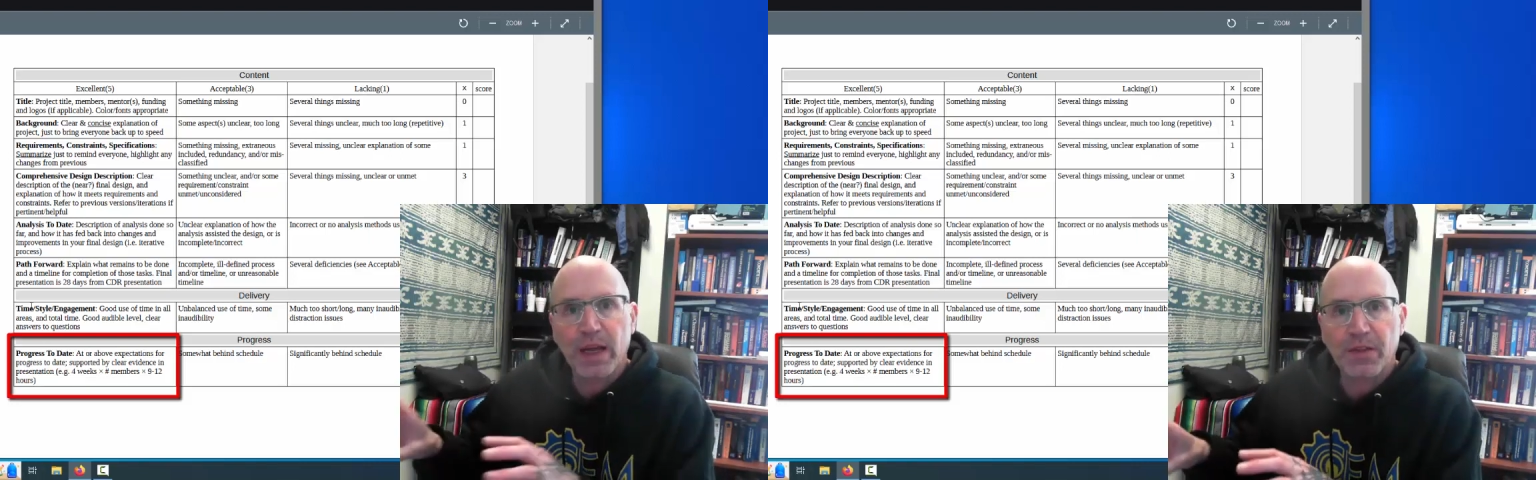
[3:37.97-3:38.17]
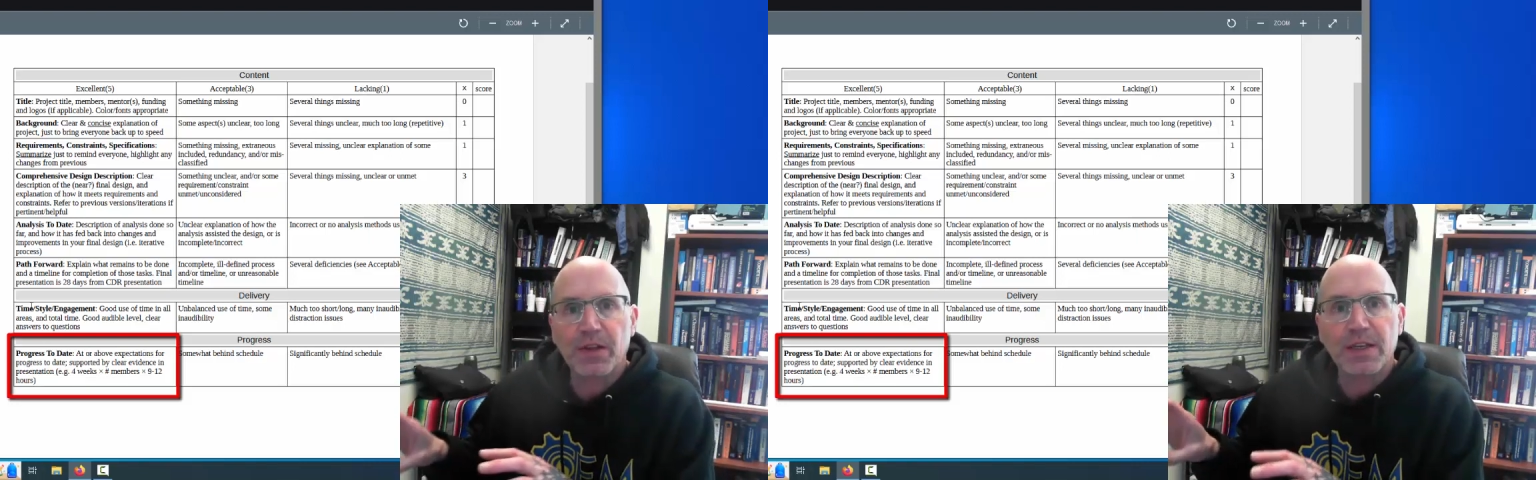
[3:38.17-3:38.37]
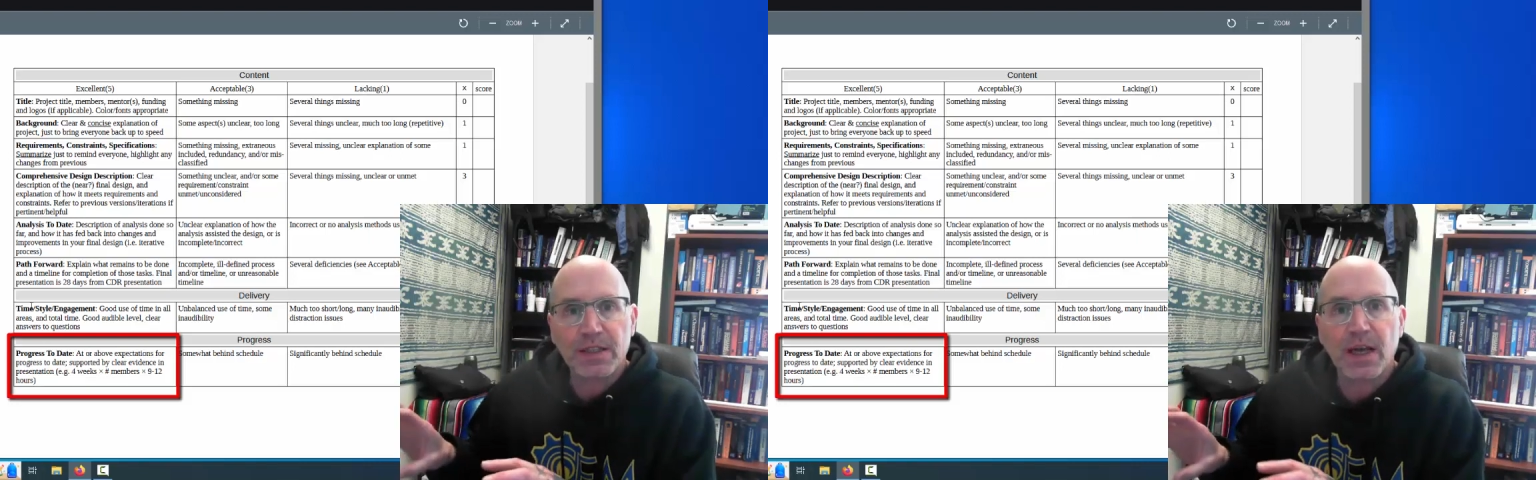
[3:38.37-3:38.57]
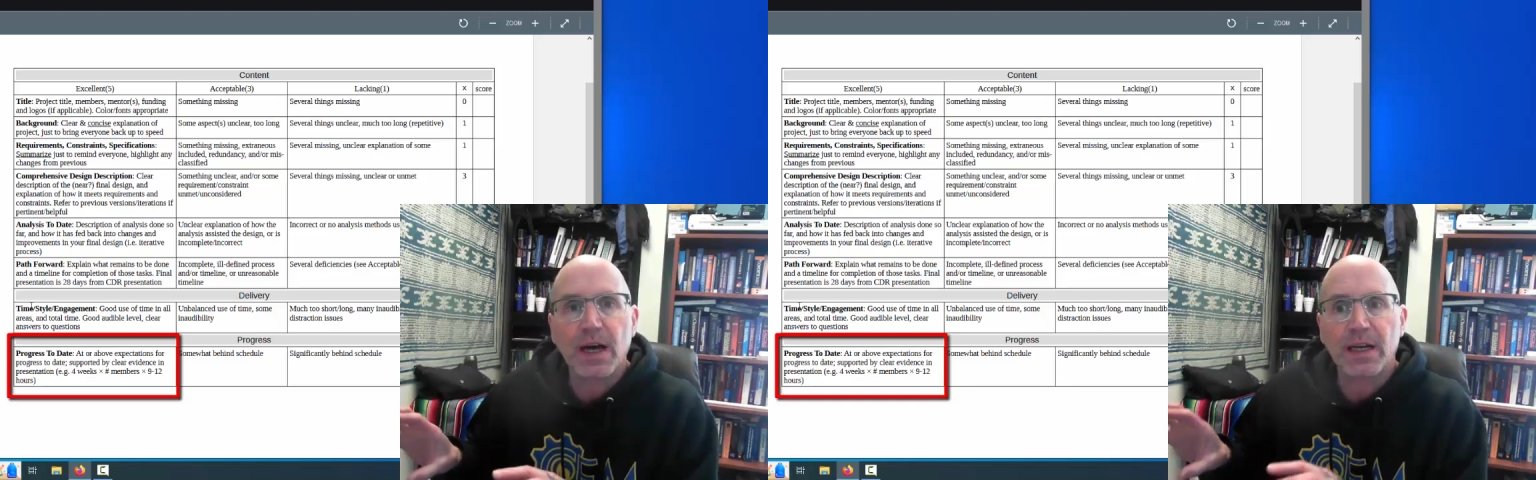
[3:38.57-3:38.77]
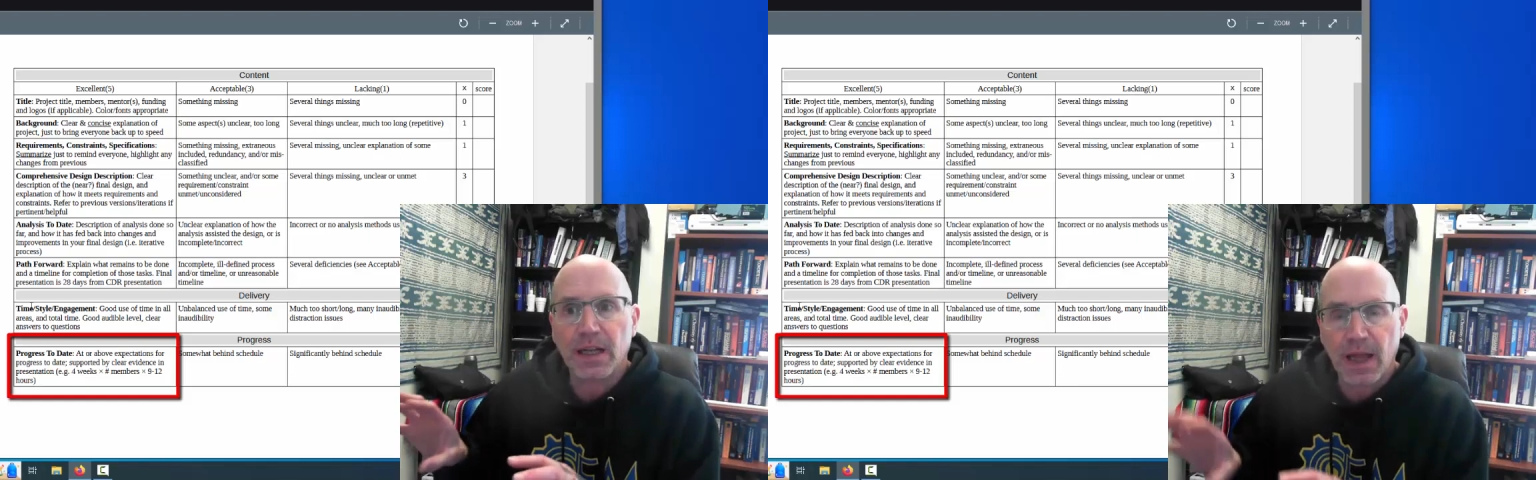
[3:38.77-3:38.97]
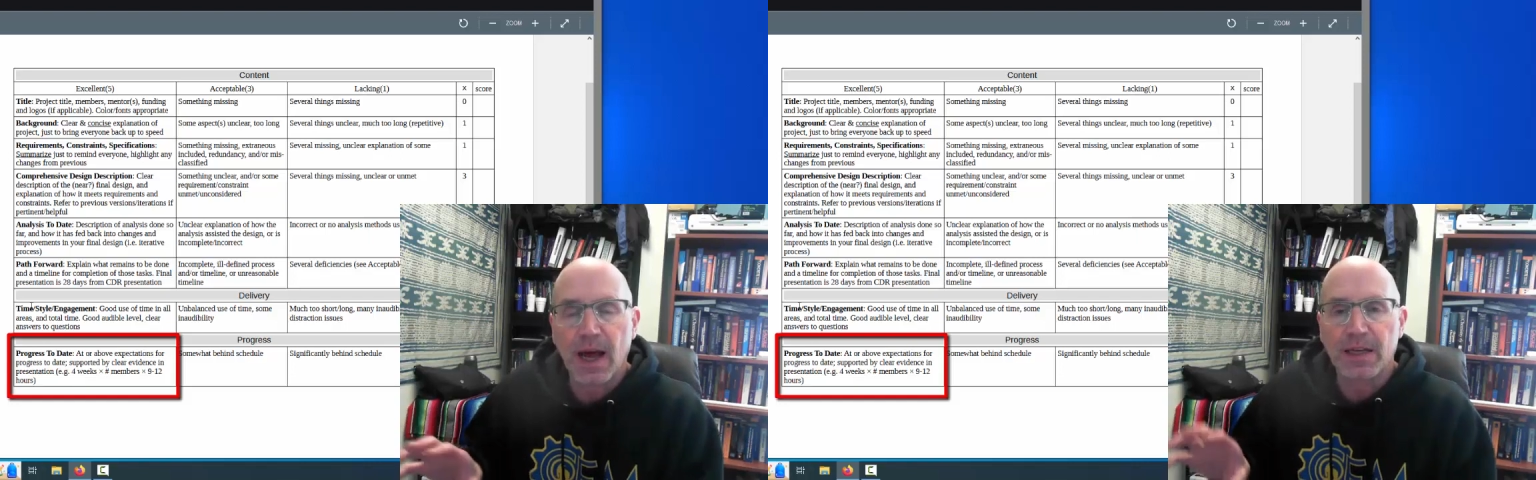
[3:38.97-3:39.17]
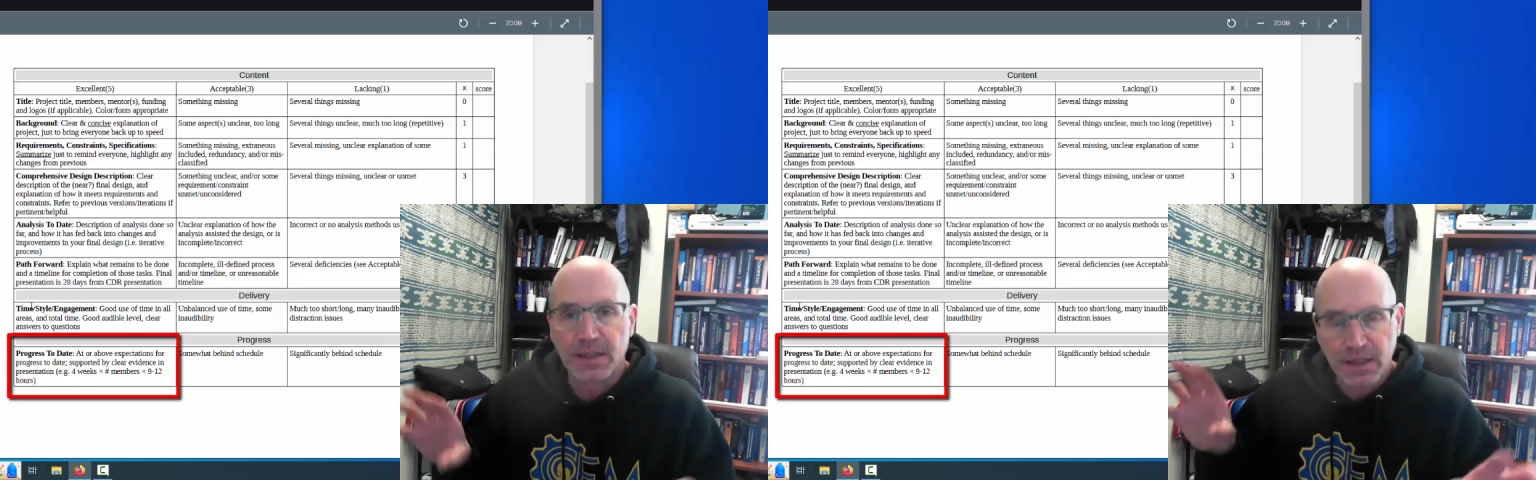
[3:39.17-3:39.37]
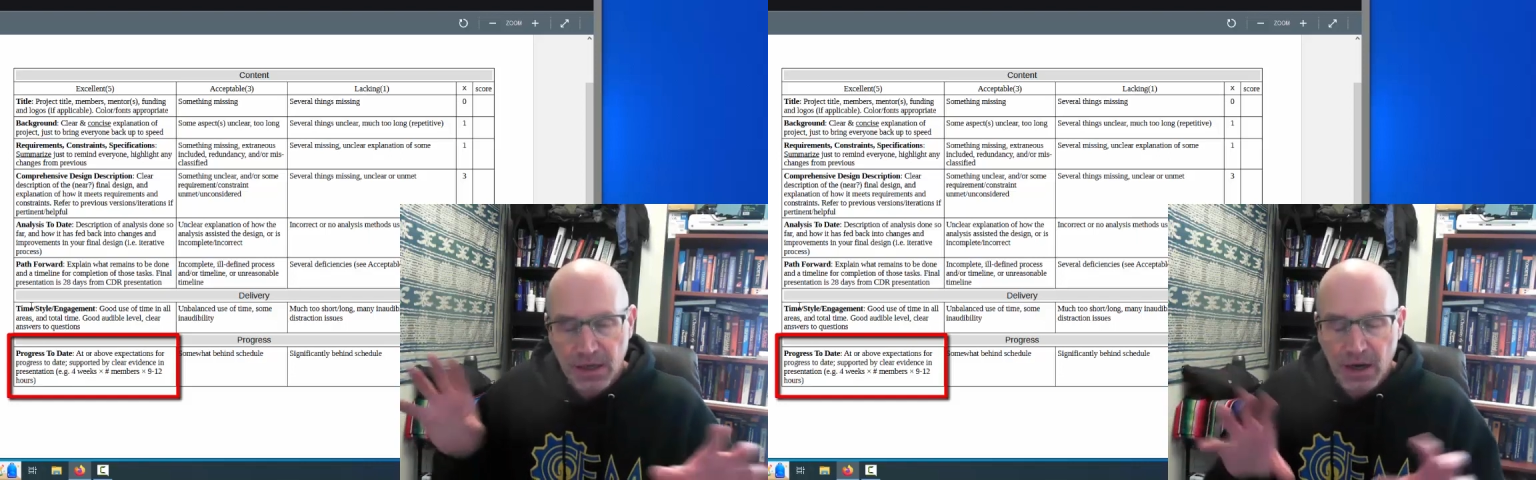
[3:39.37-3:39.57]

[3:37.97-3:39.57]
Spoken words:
in the design class